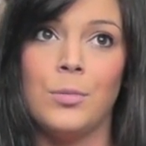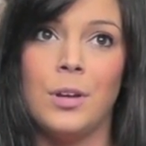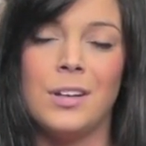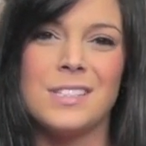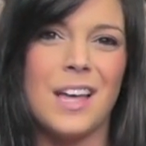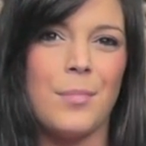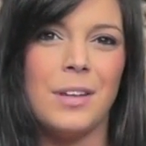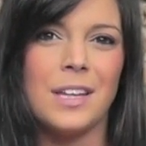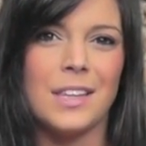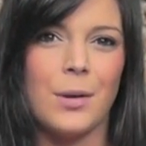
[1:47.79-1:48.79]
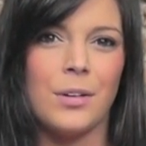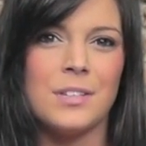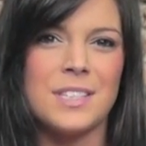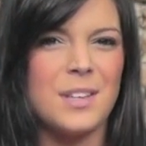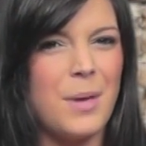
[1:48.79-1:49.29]
And doesn't that mean that they were
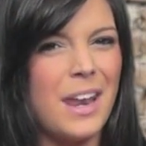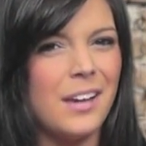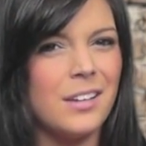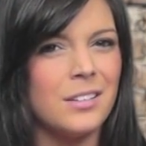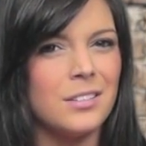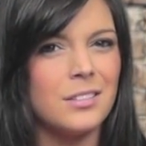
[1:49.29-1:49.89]
Semitic?